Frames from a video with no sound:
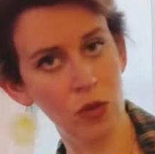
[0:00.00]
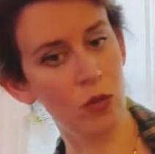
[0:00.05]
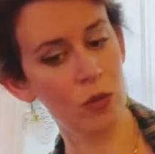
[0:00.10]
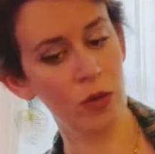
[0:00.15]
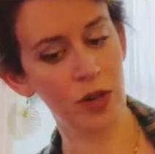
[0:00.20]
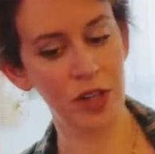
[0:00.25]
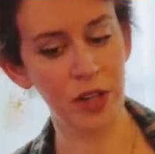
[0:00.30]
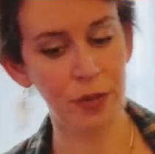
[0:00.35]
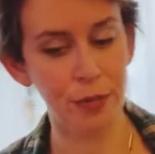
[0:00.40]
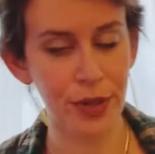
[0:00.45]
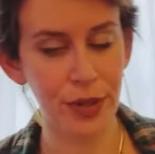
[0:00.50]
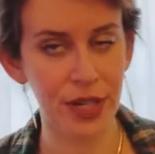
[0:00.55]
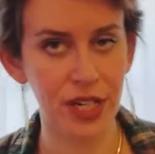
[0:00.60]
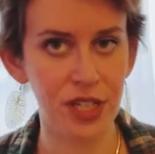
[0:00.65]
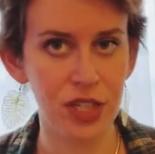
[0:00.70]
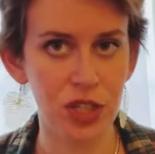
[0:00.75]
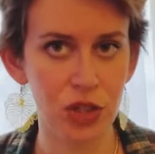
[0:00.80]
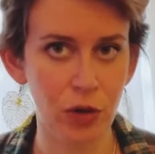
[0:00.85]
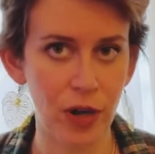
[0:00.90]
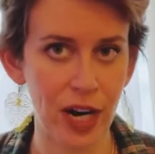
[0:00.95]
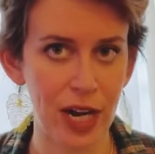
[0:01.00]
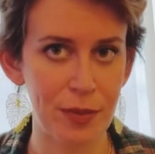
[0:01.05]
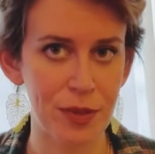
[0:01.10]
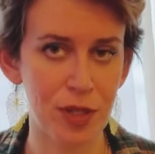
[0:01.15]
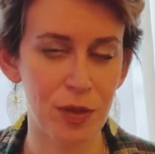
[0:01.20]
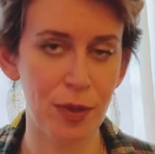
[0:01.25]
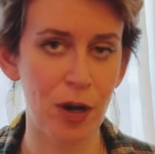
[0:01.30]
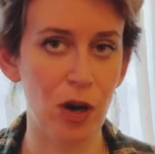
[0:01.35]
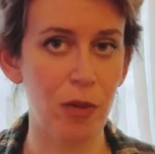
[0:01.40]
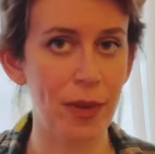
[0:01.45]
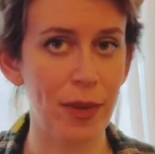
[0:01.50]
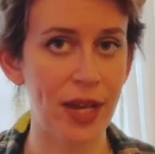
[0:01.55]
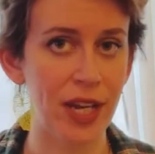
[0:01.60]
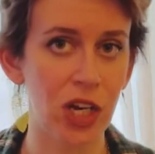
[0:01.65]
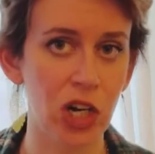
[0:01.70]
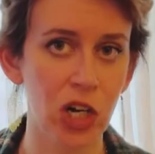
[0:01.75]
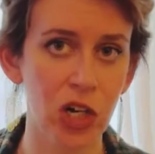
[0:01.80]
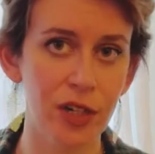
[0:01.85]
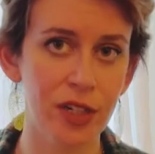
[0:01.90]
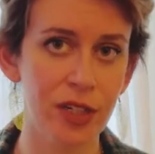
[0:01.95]
of the biggest gripes about my
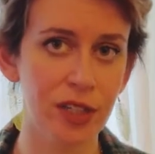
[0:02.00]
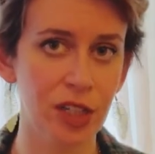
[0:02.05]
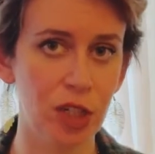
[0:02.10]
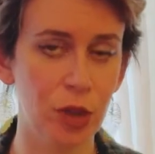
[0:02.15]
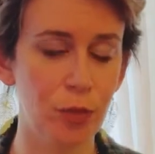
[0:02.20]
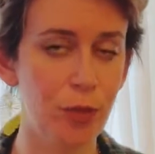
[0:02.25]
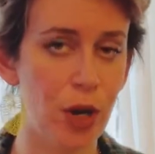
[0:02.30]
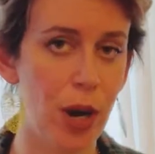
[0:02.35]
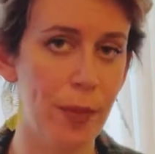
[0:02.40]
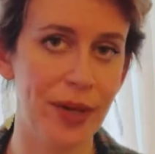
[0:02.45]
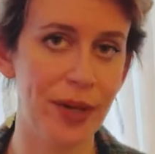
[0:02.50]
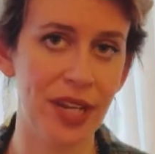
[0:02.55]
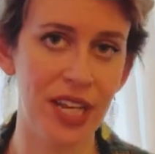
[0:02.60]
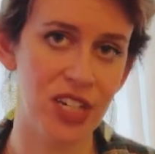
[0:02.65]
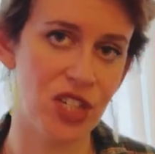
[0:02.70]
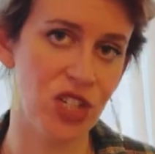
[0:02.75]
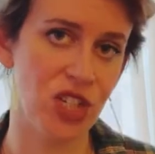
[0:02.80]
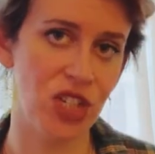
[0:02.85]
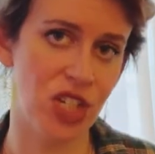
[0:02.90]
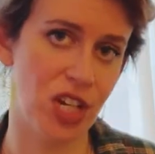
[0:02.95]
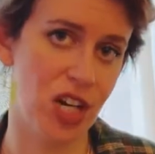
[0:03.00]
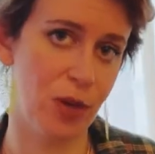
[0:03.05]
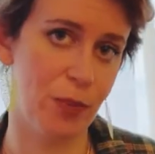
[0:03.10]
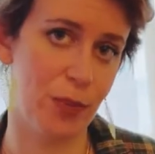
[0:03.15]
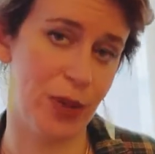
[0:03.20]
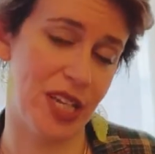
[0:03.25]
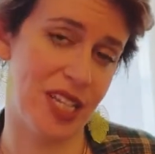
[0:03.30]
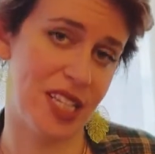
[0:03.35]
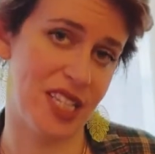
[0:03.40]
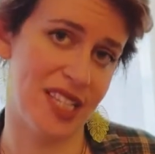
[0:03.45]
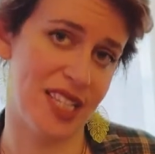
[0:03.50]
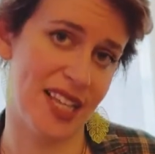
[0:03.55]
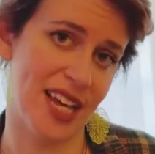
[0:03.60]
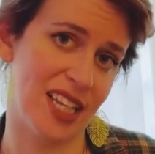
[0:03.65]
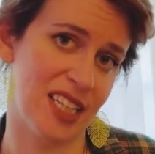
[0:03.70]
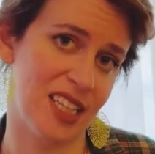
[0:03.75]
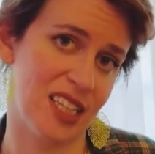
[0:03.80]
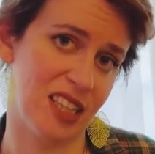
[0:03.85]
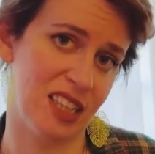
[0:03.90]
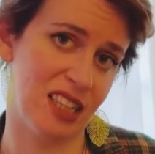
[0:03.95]
current little propagation setup is
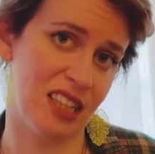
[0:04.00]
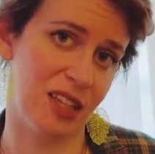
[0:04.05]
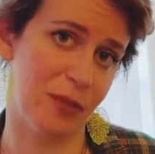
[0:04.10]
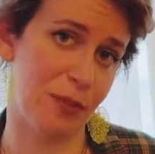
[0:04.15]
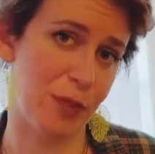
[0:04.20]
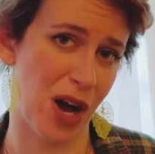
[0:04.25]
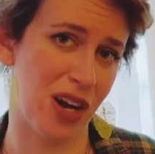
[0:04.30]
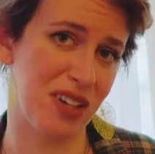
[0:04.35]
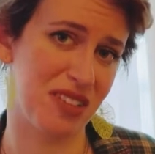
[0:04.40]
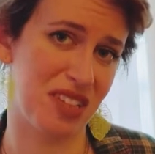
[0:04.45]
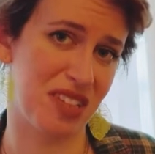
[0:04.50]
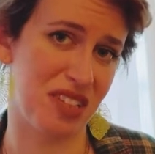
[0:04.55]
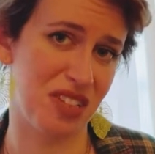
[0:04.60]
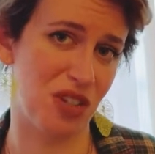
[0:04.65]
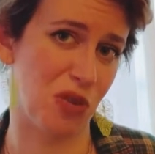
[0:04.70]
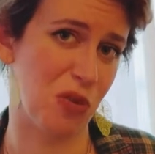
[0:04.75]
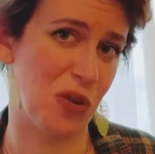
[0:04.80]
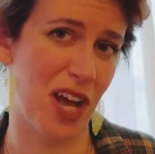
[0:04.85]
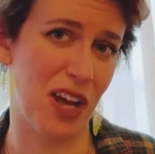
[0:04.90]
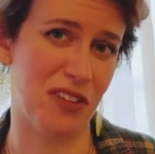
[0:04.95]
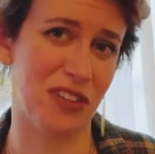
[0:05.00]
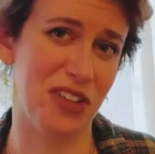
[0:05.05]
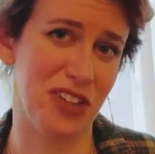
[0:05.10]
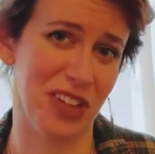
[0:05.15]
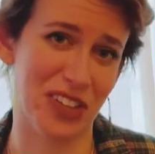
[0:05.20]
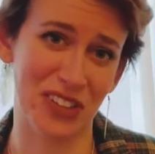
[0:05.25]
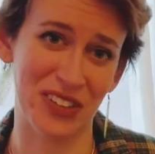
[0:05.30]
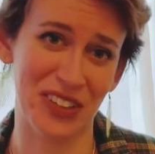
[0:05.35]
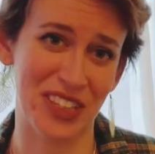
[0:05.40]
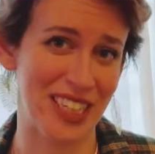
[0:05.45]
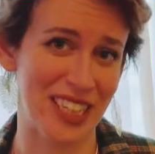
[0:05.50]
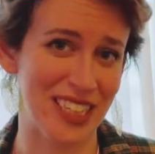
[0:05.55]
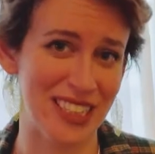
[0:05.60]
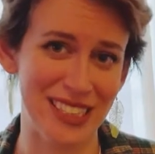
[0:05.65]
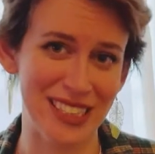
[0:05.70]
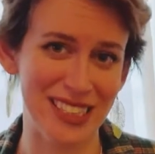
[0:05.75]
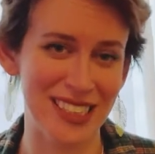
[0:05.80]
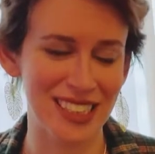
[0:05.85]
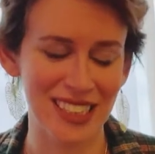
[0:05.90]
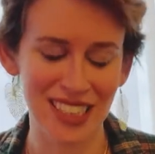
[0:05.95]
that the boxes don't have clear
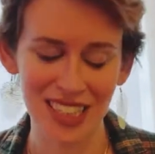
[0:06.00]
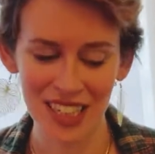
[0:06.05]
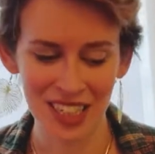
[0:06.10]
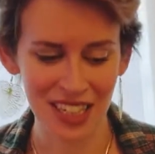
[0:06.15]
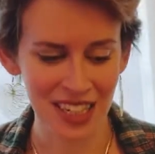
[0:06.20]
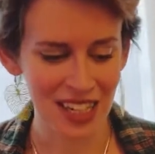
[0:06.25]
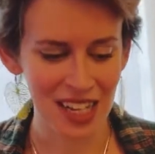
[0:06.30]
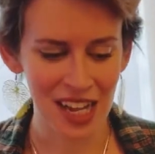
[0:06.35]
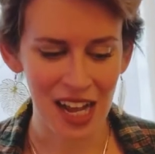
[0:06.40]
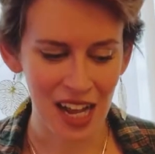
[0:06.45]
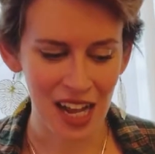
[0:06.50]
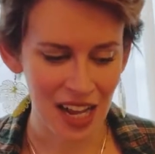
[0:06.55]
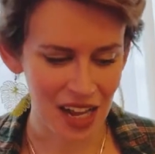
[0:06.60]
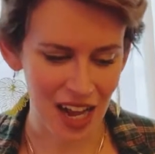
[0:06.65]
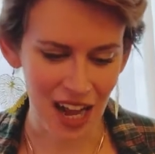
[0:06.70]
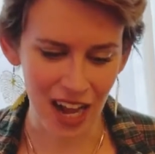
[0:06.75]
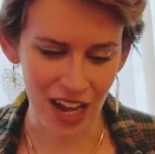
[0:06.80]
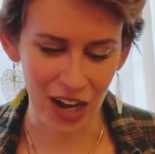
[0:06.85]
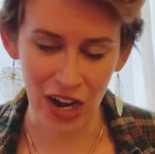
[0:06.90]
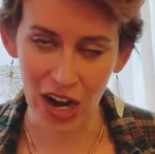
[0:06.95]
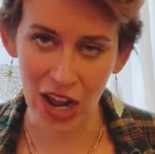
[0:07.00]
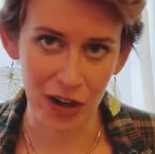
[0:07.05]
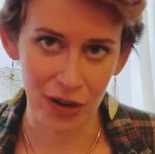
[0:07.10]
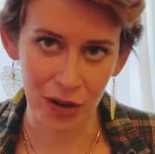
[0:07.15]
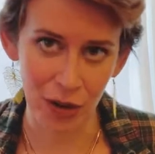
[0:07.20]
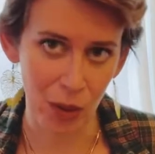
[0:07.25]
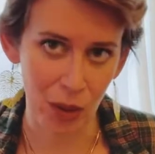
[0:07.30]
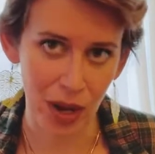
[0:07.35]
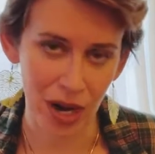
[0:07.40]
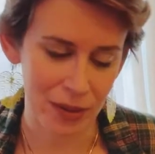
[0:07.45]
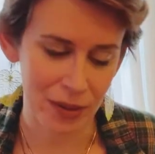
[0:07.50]
lids. I don't know what